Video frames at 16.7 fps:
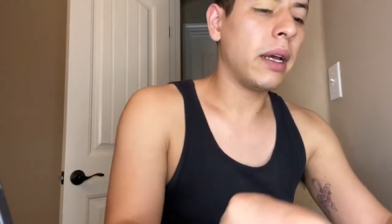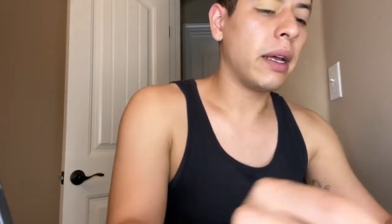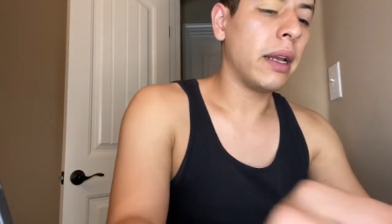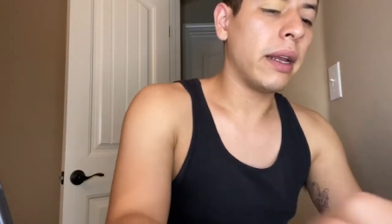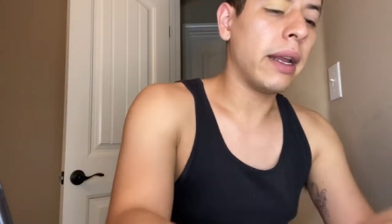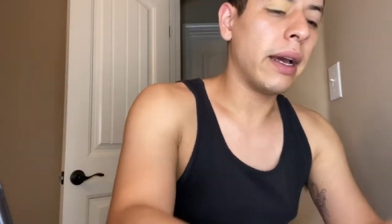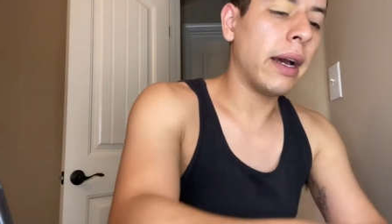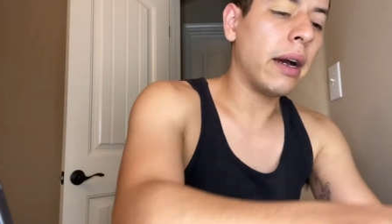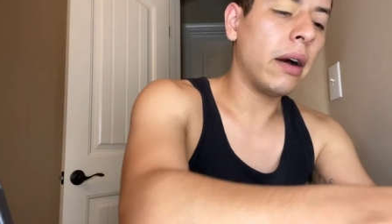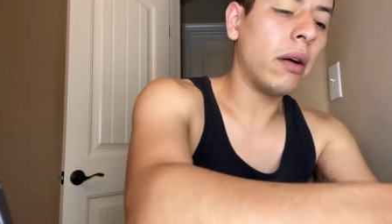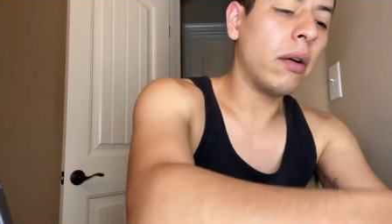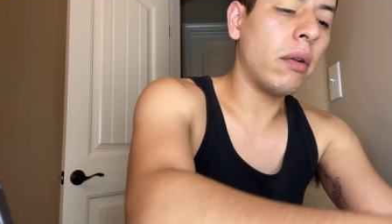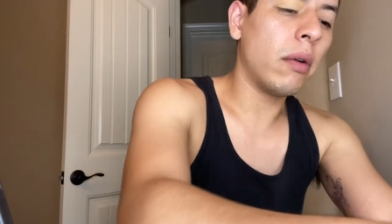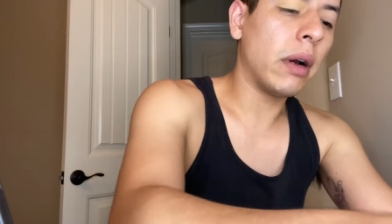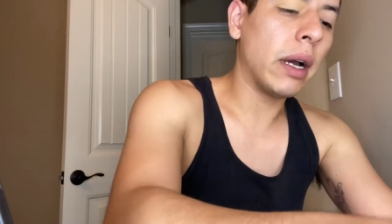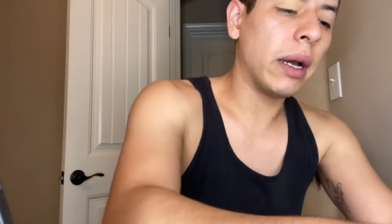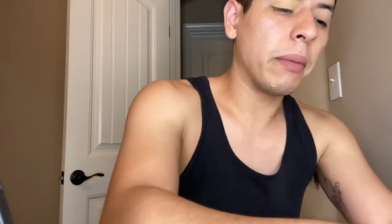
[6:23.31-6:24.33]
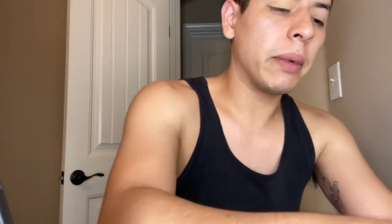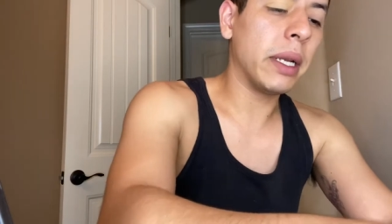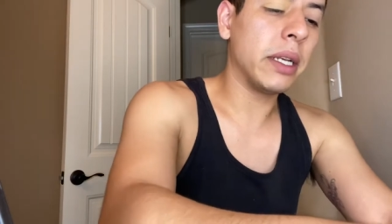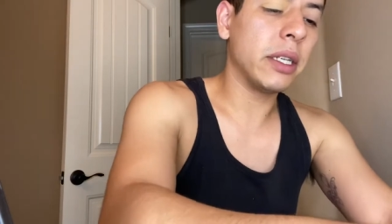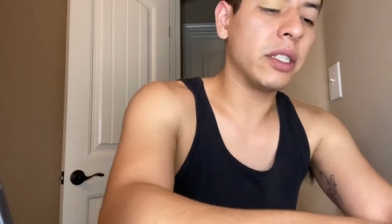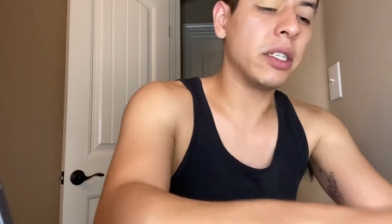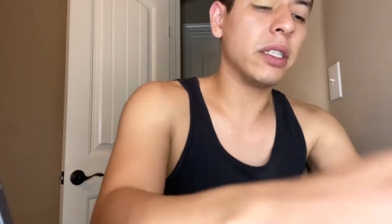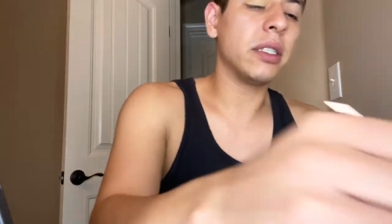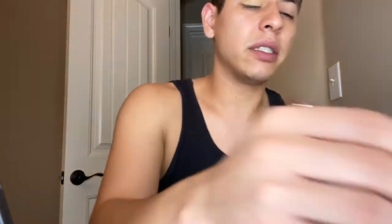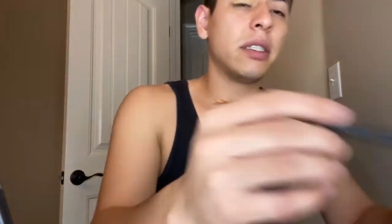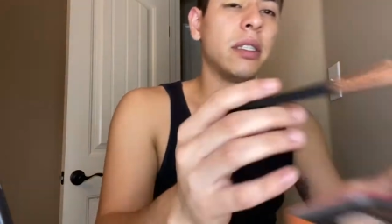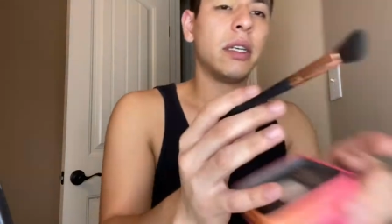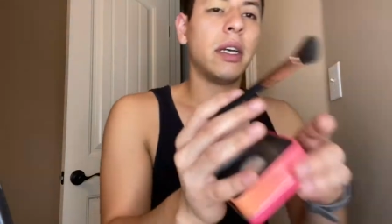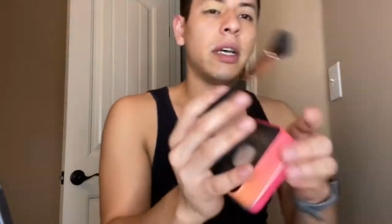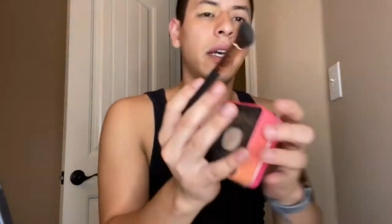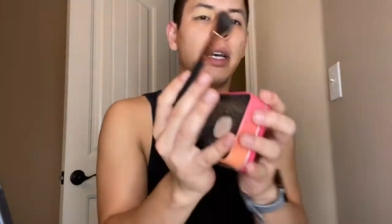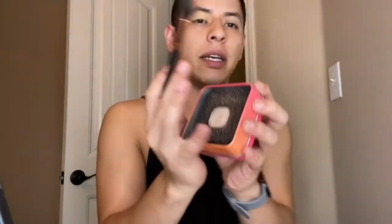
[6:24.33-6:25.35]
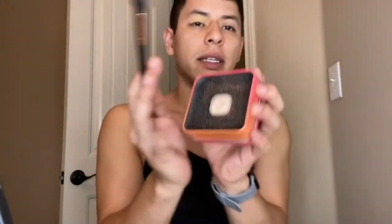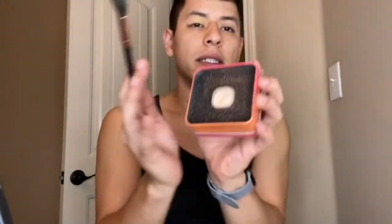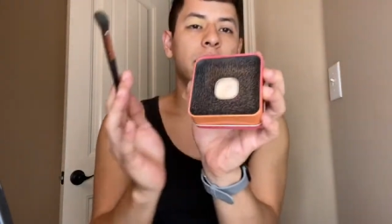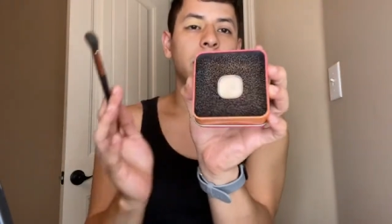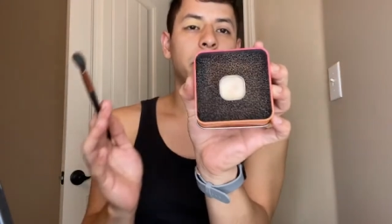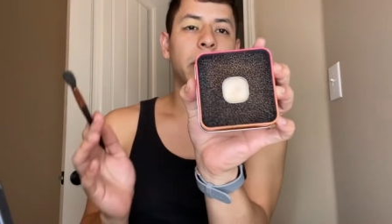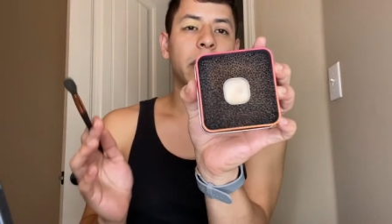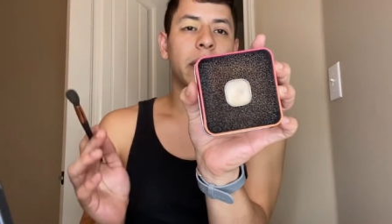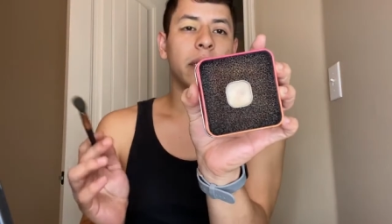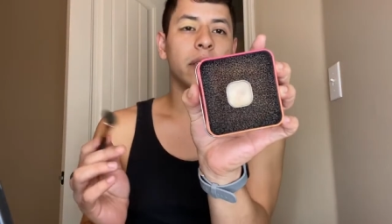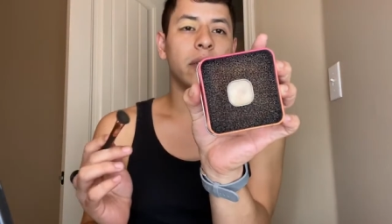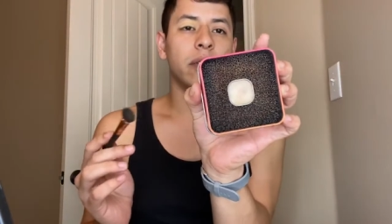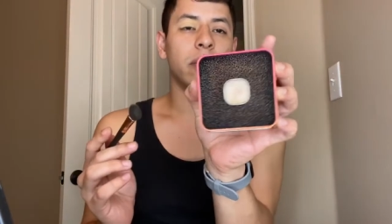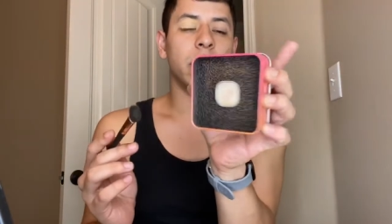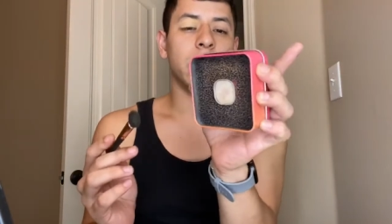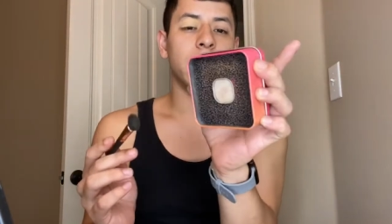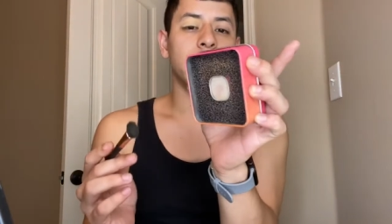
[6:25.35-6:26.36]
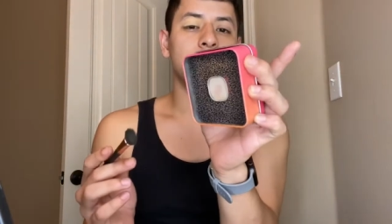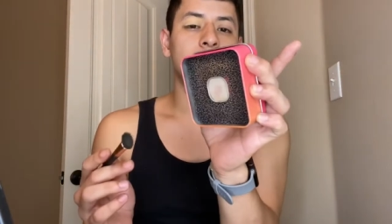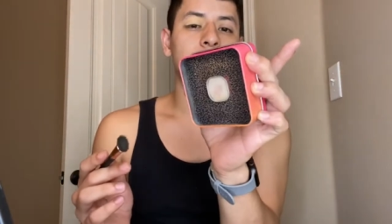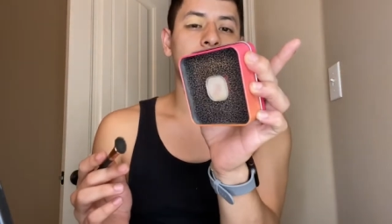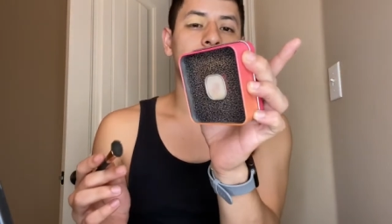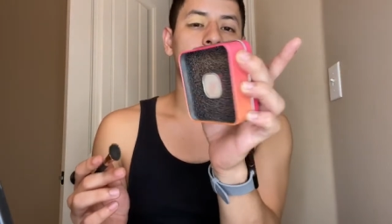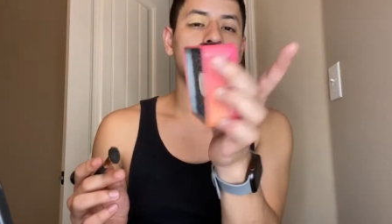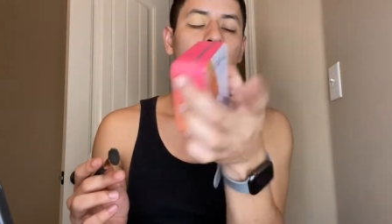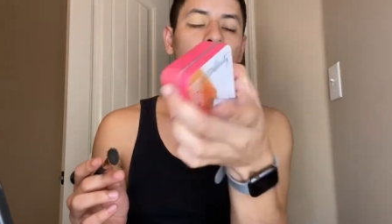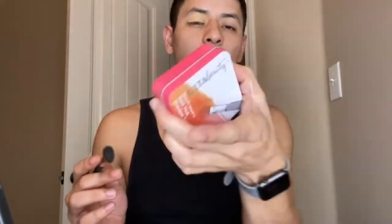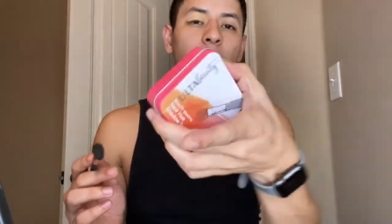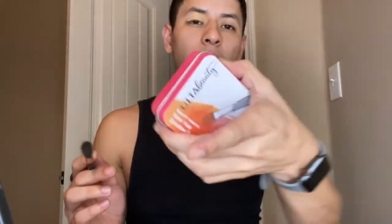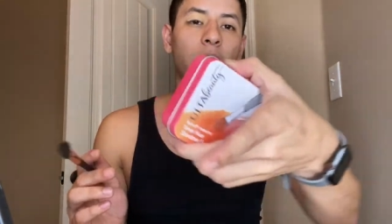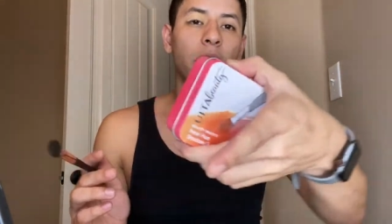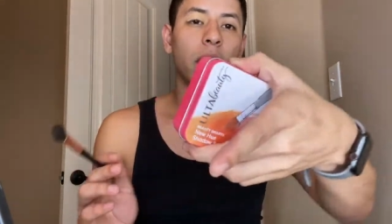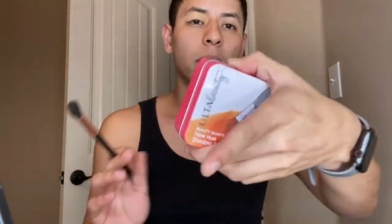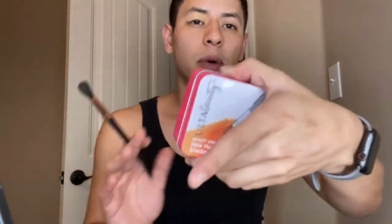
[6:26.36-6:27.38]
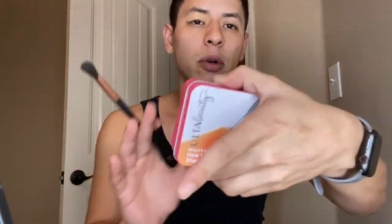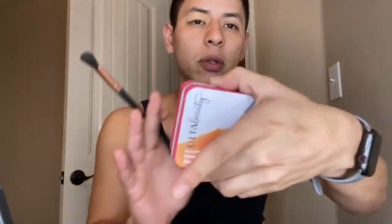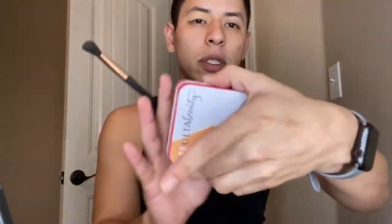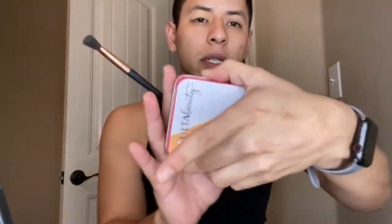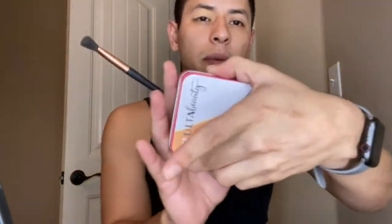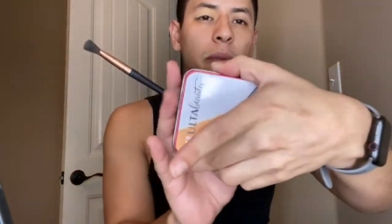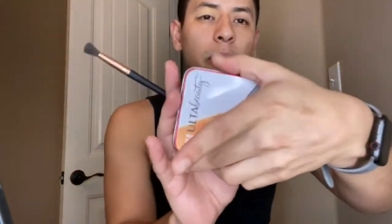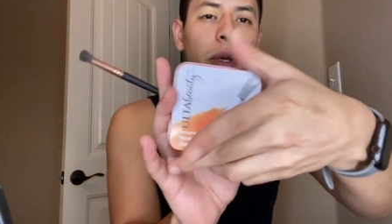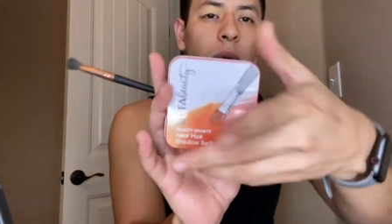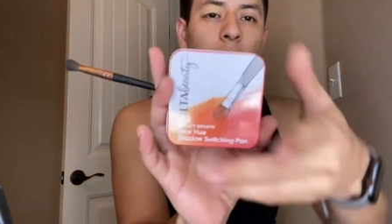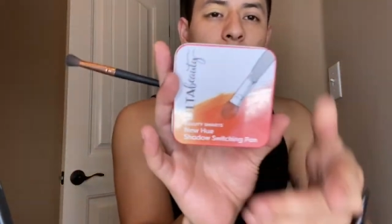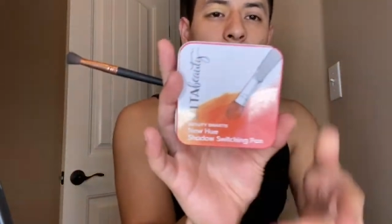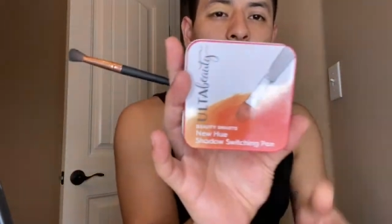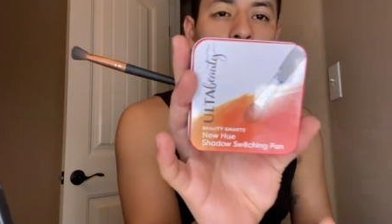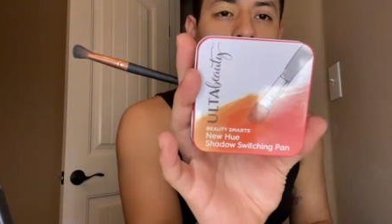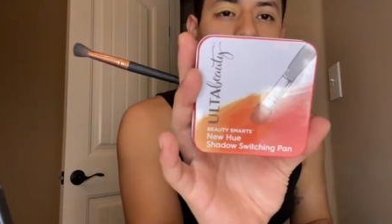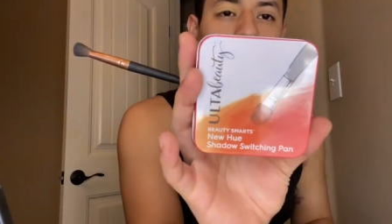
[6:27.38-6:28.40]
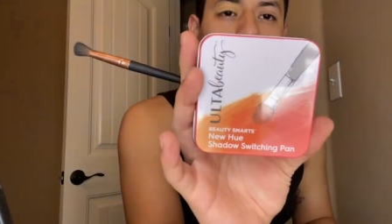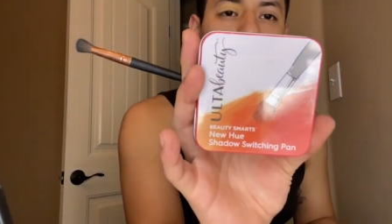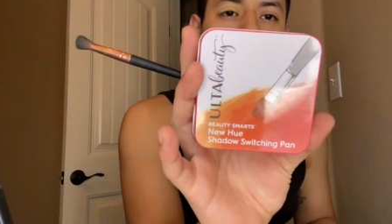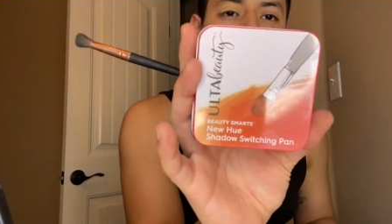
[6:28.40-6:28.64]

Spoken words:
Now I'm gonna just dip it into this from Ulta Beauty.